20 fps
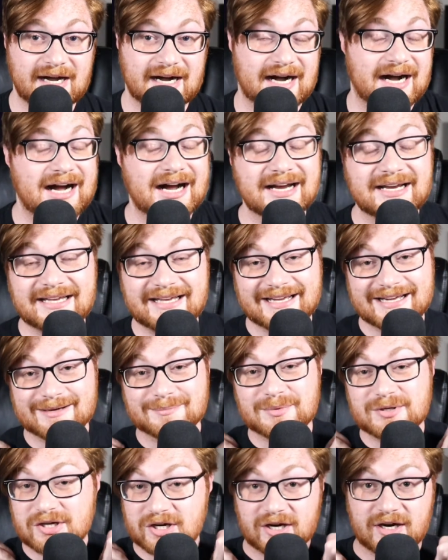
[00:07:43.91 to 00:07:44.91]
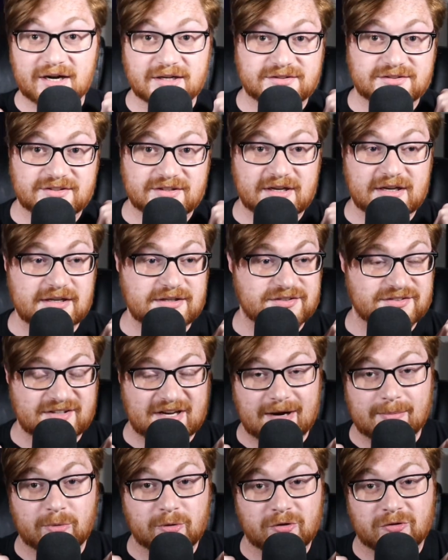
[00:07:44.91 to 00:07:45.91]
I am not a
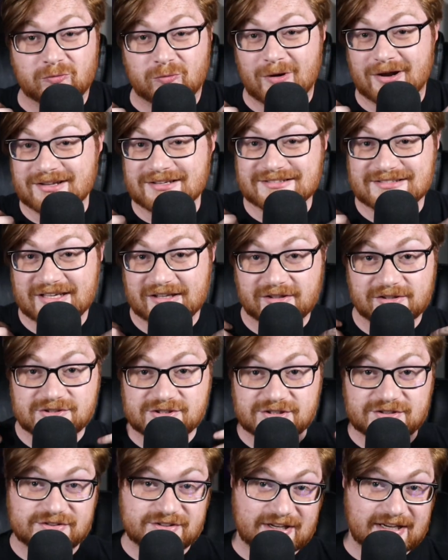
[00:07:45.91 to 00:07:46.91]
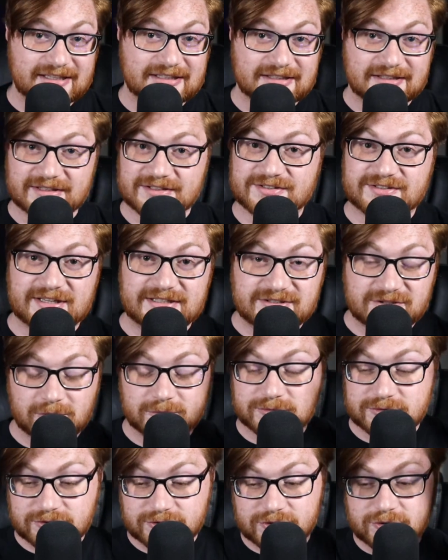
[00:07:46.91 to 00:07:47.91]
cyber threat intelligence analyst analyst. I
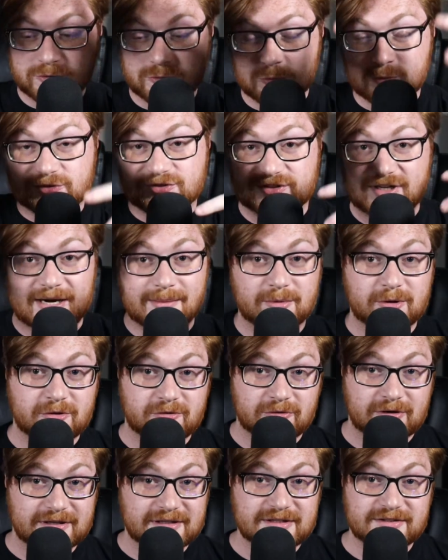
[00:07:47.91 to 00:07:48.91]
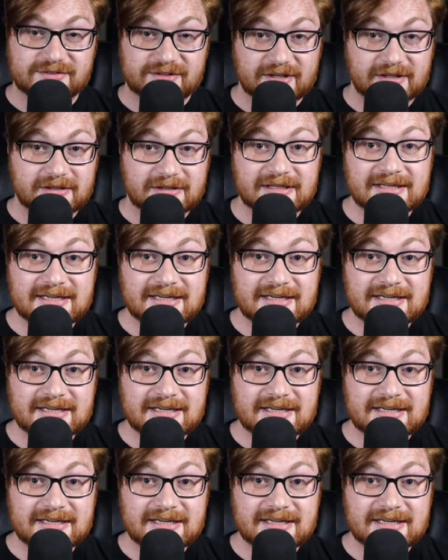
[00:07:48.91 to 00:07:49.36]
don't do cyber threat intel.